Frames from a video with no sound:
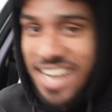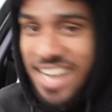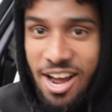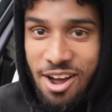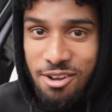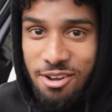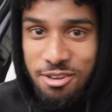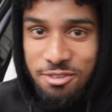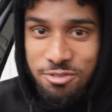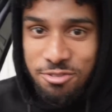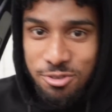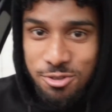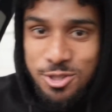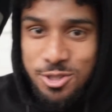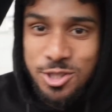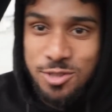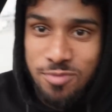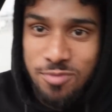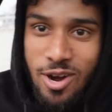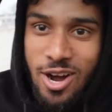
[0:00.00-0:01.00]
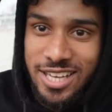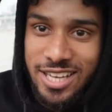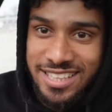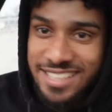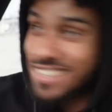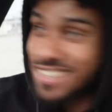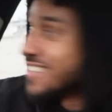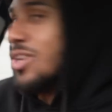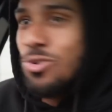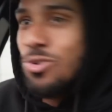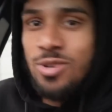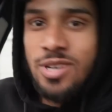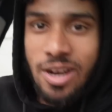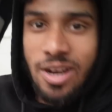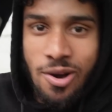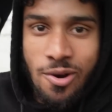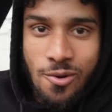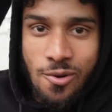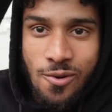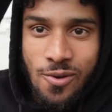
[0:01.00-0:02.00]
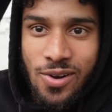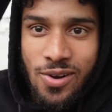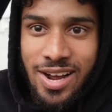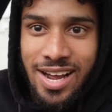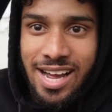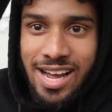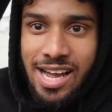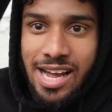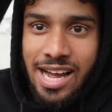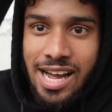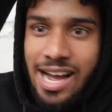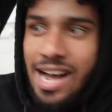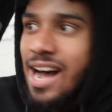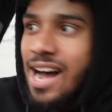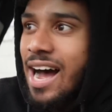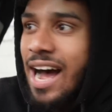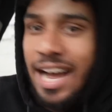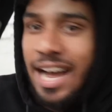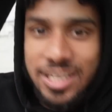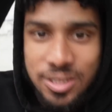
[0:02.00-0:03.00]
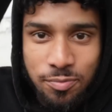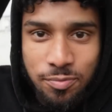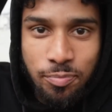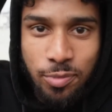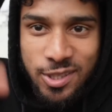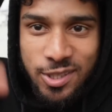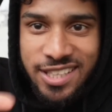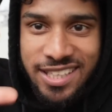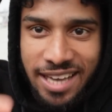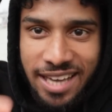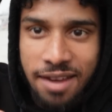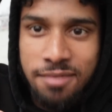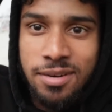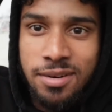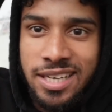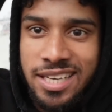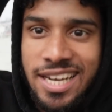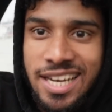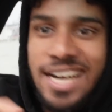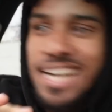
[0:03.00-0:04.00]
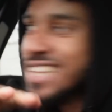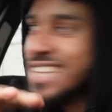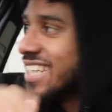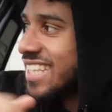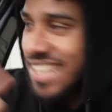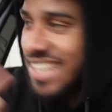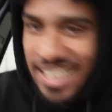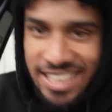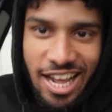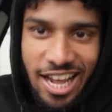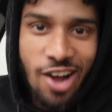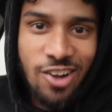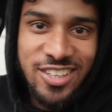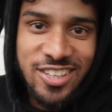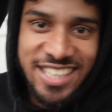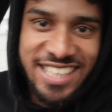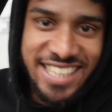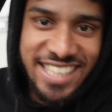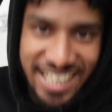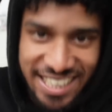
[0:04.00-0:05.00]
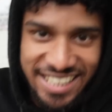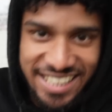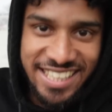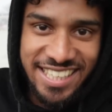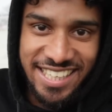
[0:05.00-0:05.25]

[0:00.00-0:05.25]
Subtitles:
Now, if you smart, no, you know I had to put the camera here and then get out and get in